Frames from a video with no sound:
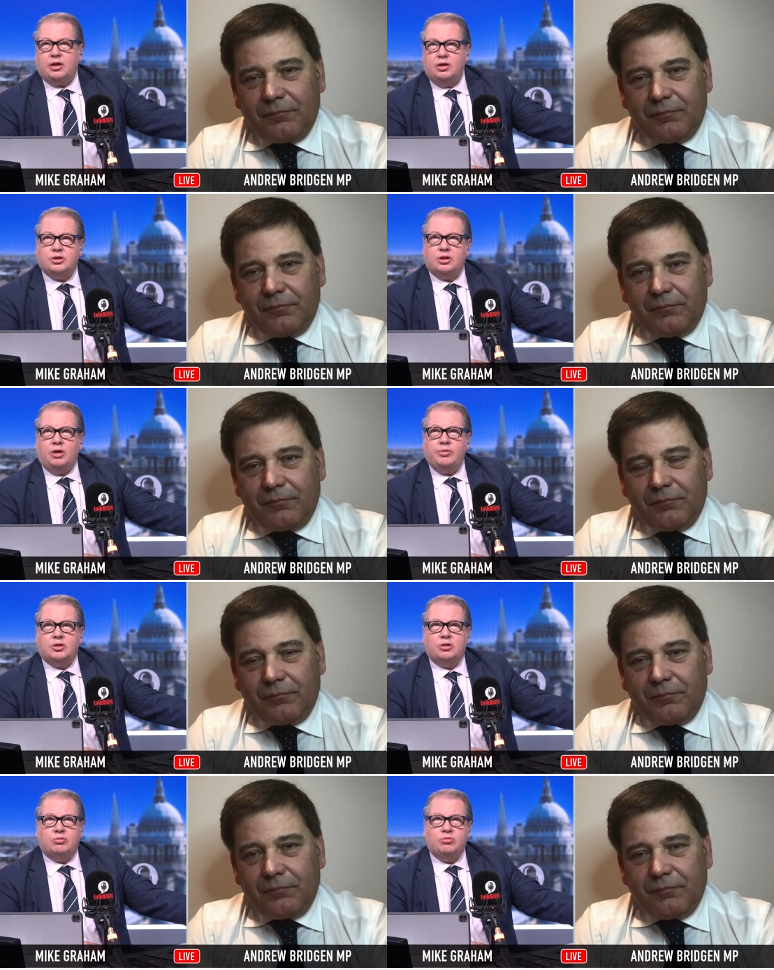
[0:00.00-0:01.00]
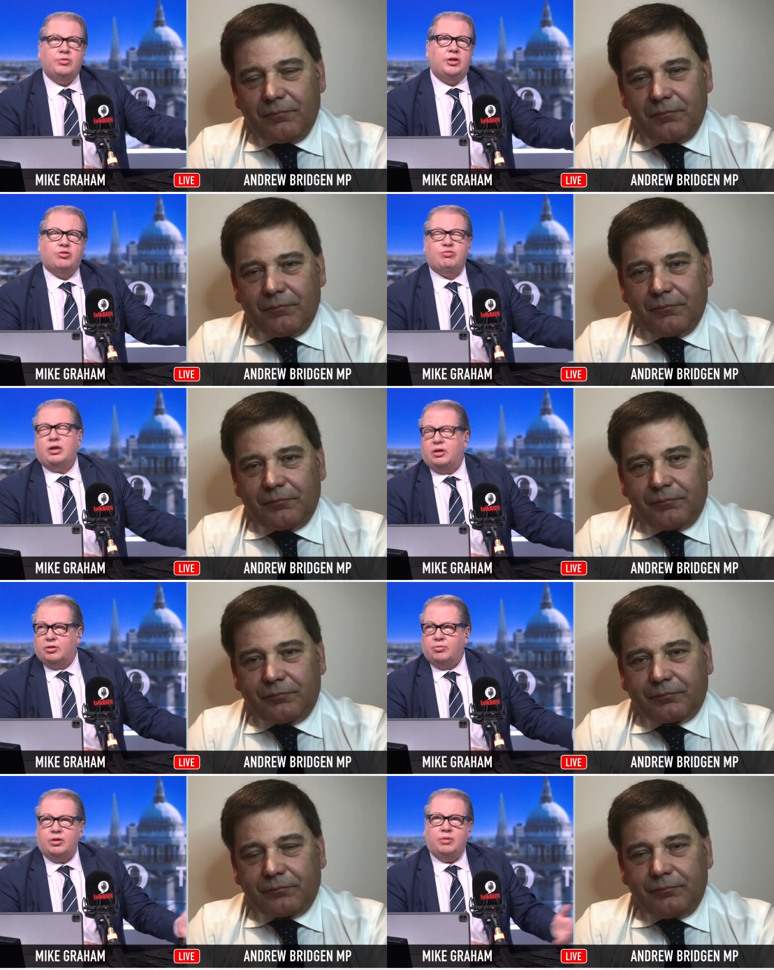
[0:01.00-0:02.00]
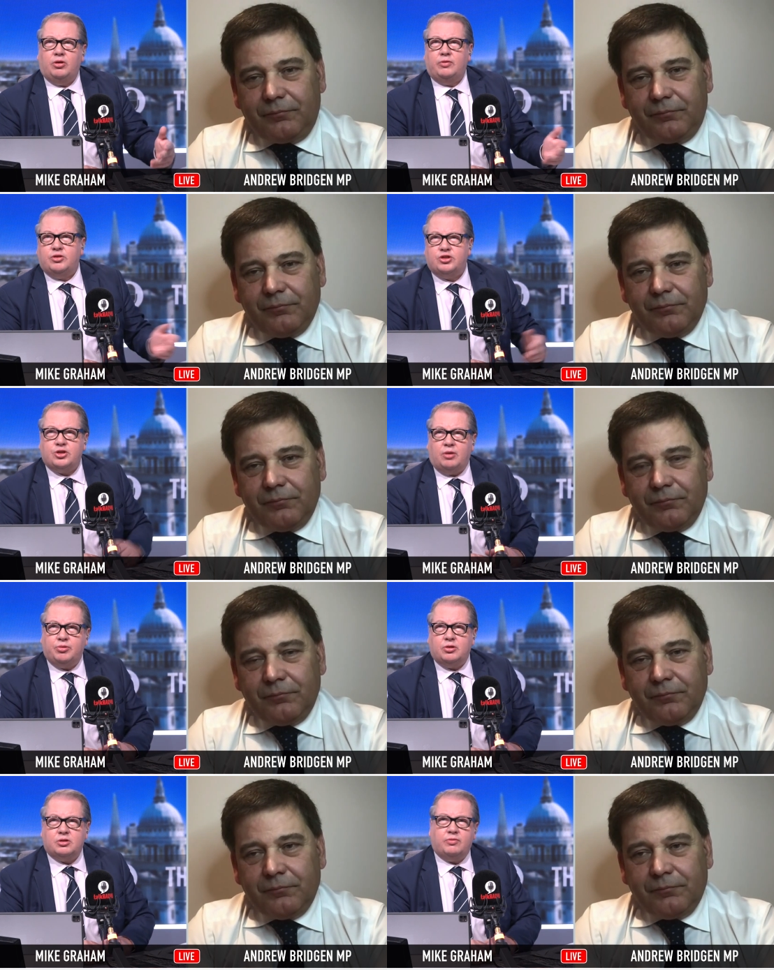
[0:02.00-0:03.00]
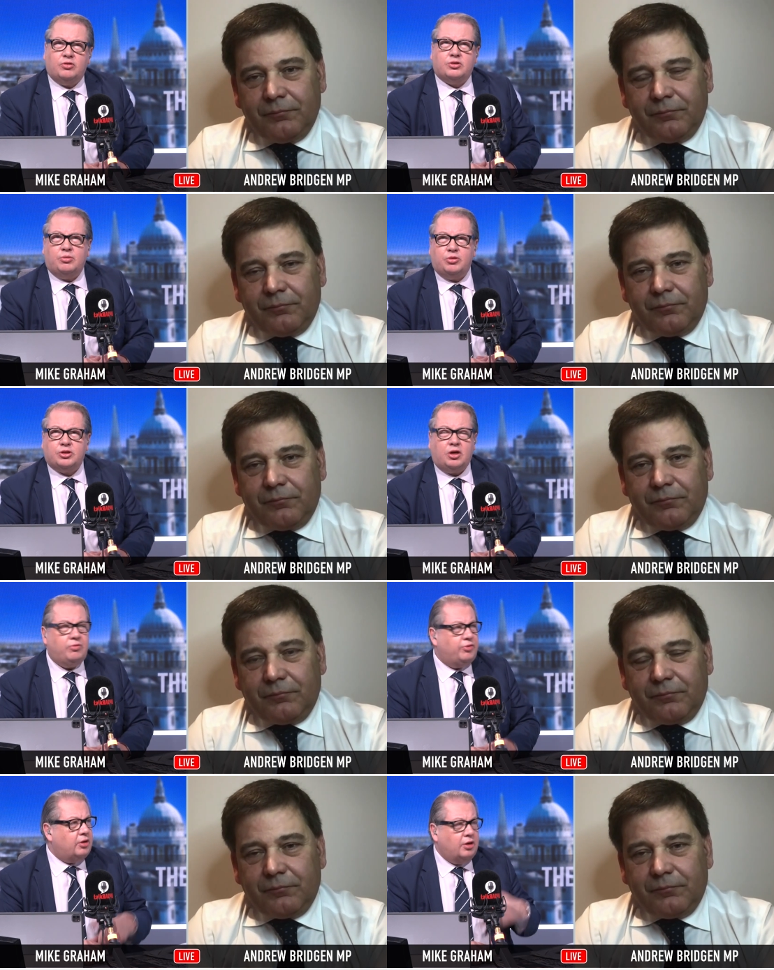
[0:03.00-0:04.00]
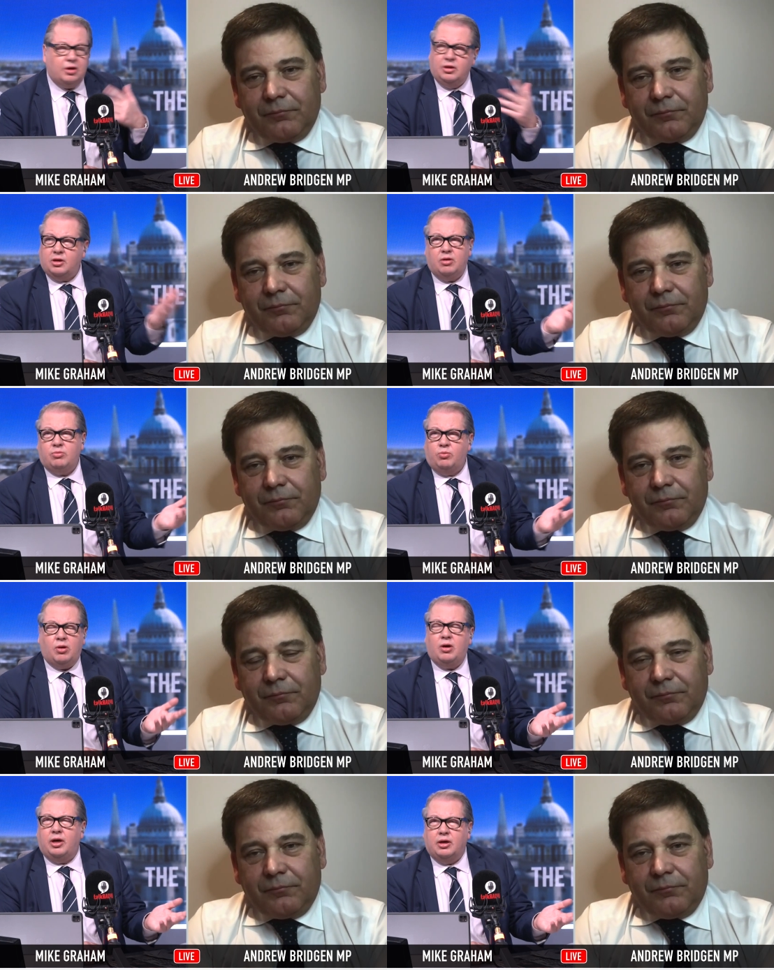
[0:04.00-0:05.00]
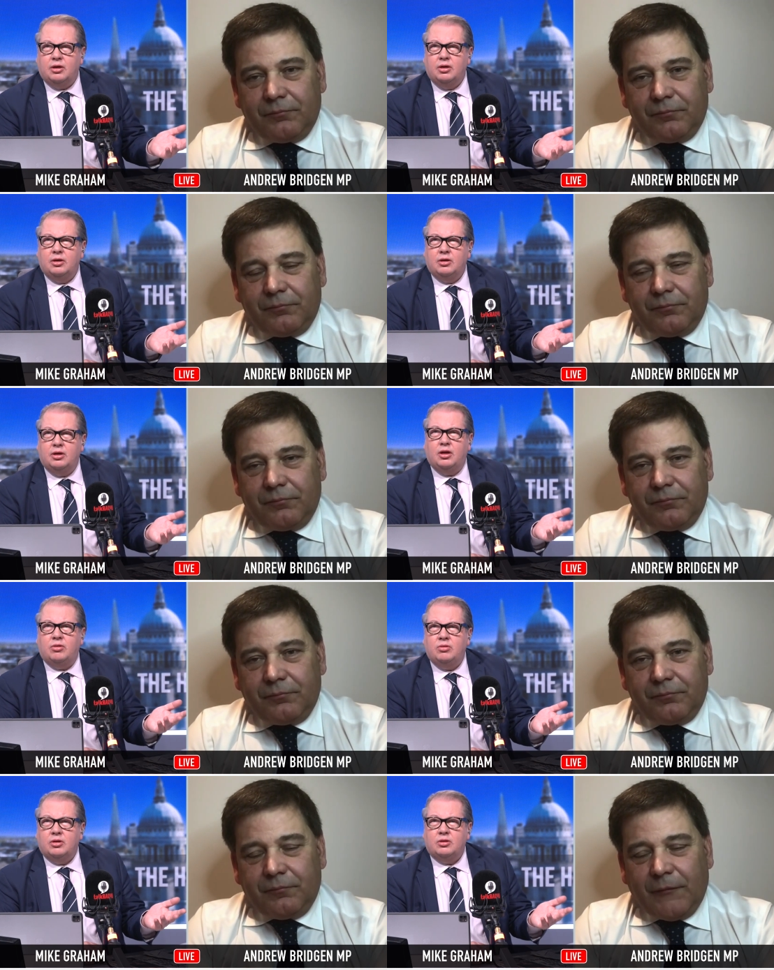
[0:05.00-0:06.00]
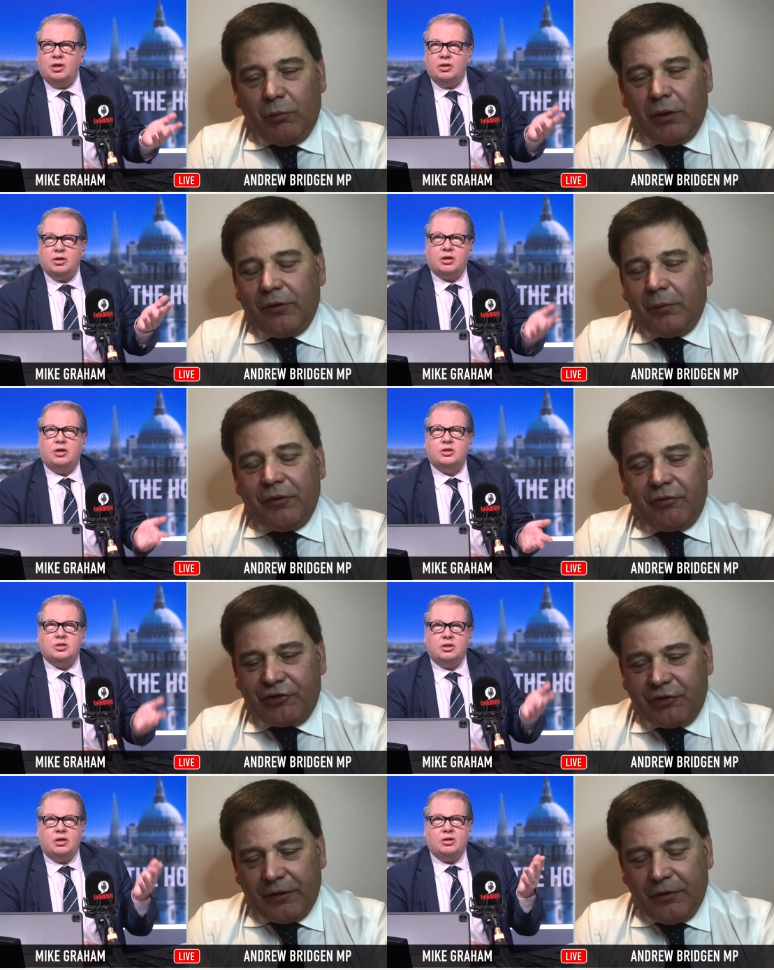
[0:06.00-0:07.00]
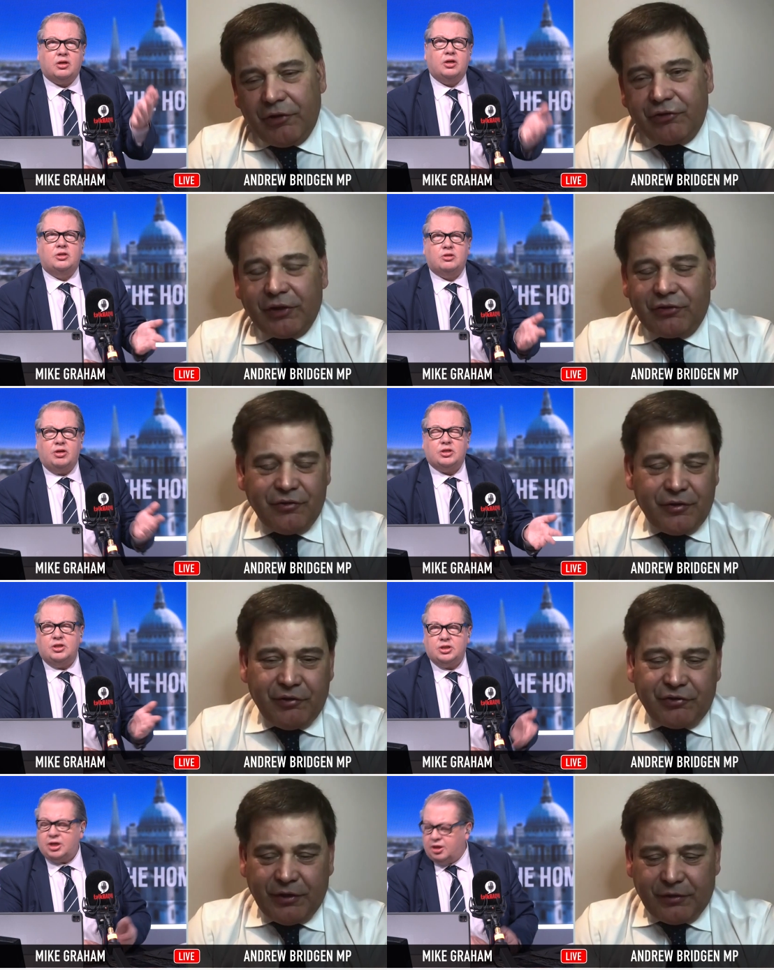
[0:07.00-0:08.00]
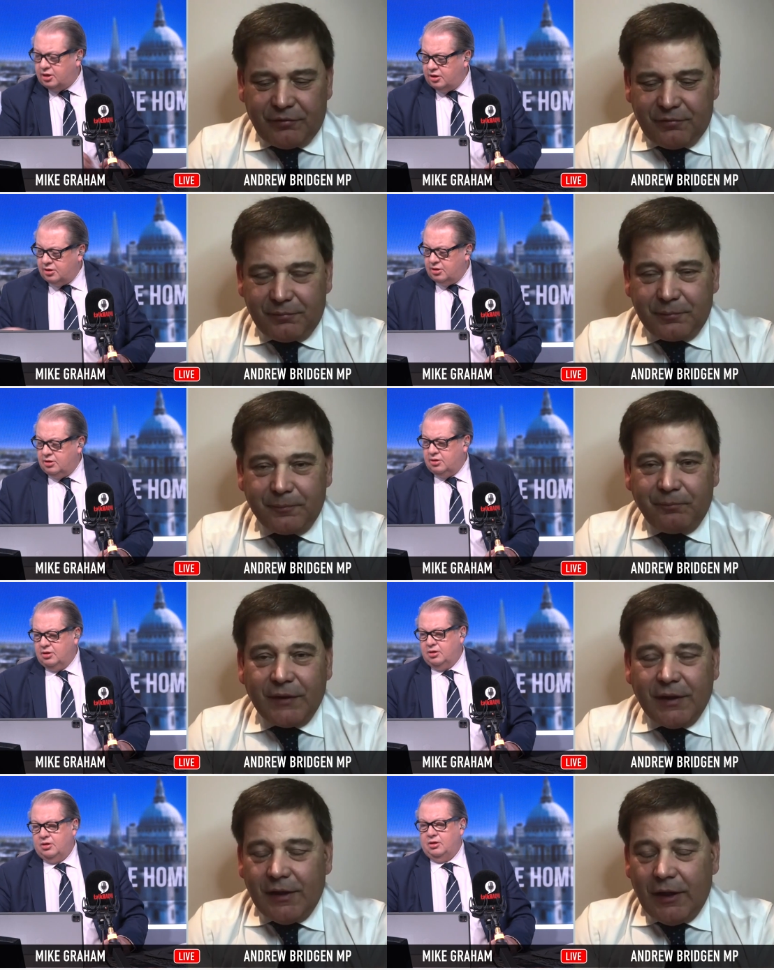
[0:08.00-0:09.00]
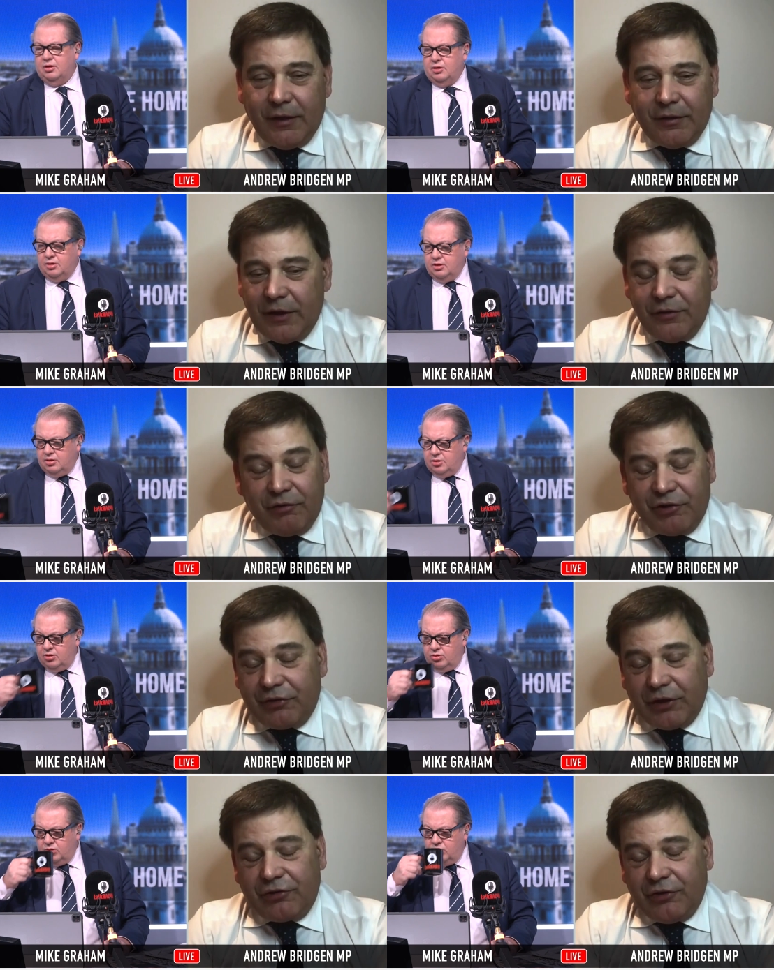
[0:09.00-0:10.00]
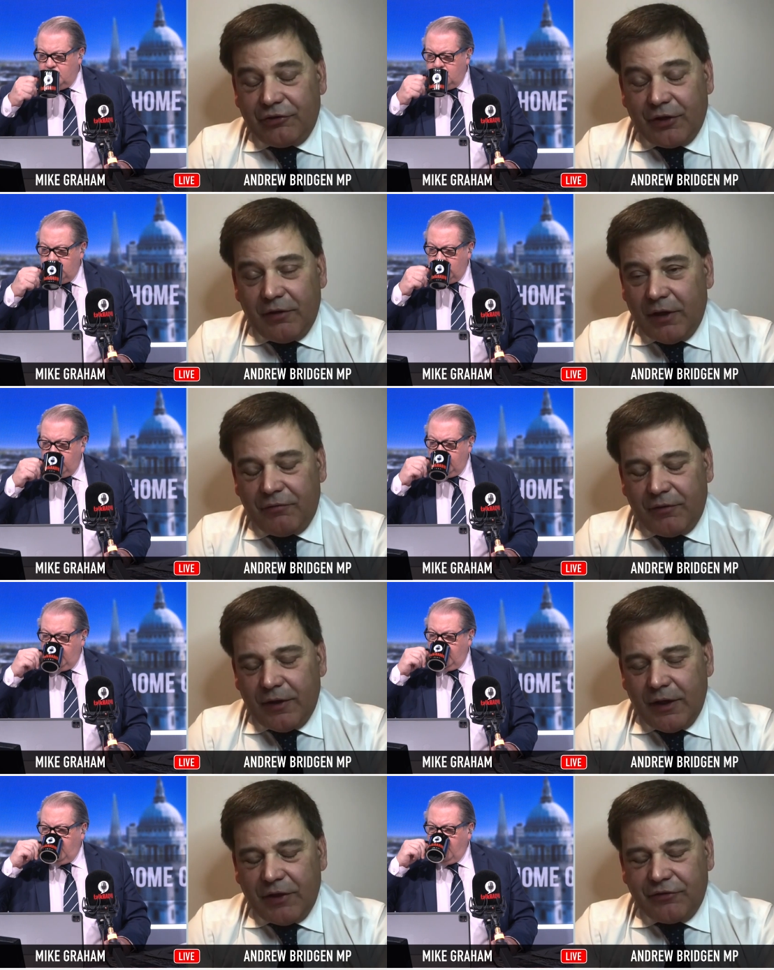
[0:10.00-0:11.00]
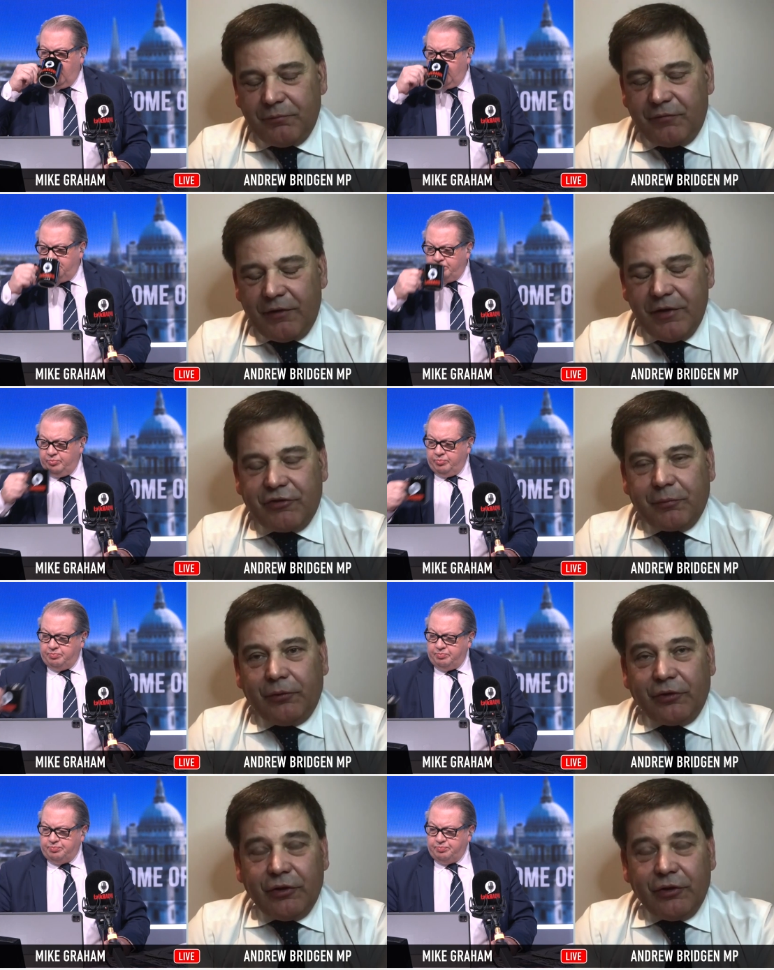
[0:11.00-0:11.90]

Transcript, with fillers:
Speaker 1: kids are going to are already threatening them that they might have to shut because they've got so much COVID. And you go, well, why? You know,
Speaker 2: none well, of the kids, well, the none of the, the kids are actually sick. And and the restrictions, I, I've I've had some very disappointing